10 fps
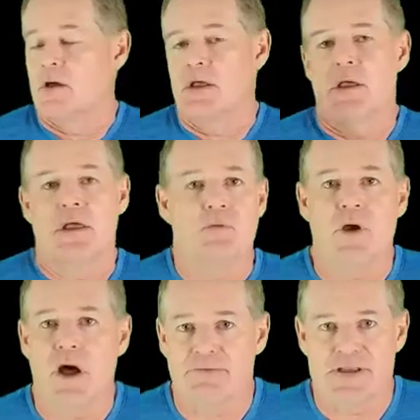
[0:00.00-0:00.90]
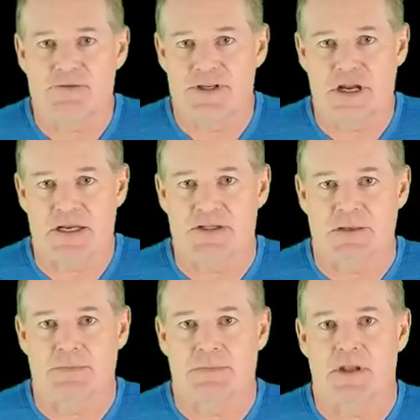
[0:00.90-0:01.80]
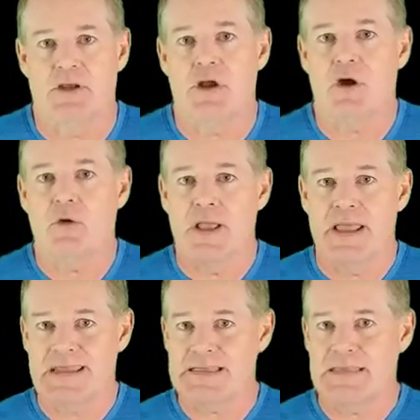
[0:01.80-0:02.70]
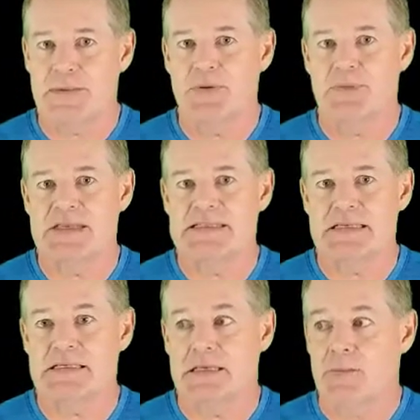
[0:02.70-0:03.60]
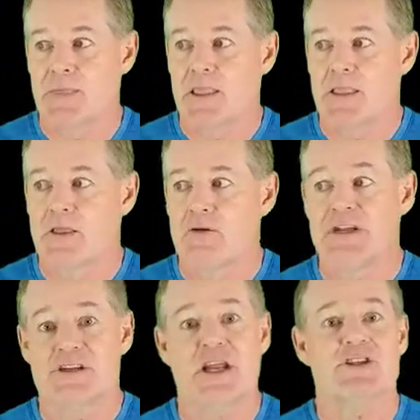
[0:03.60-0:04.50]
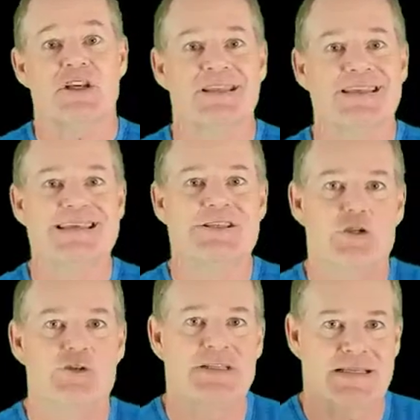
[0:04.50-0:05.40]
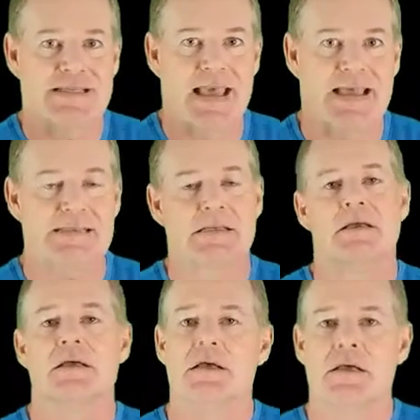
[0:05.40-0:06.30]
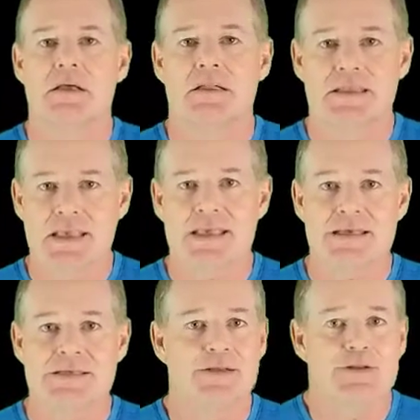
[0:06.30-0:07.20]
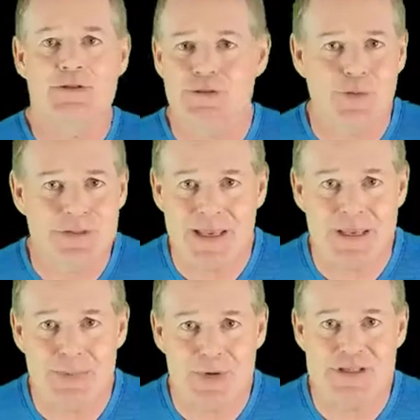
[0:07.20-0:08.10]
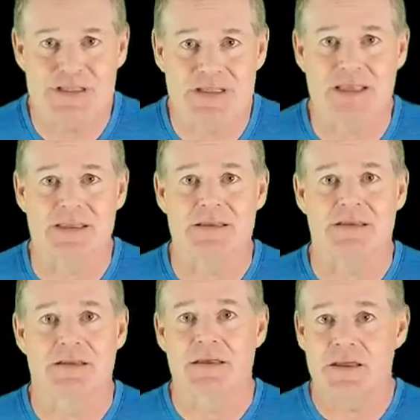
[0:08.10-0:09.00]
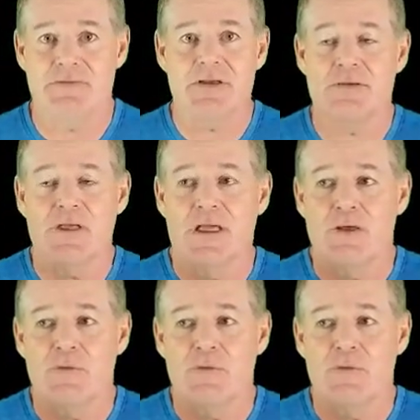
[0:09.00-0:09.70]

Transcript: we all face rejection. You know, in this type of business, rejection leads to success. The key is, don't take it personally. If one of the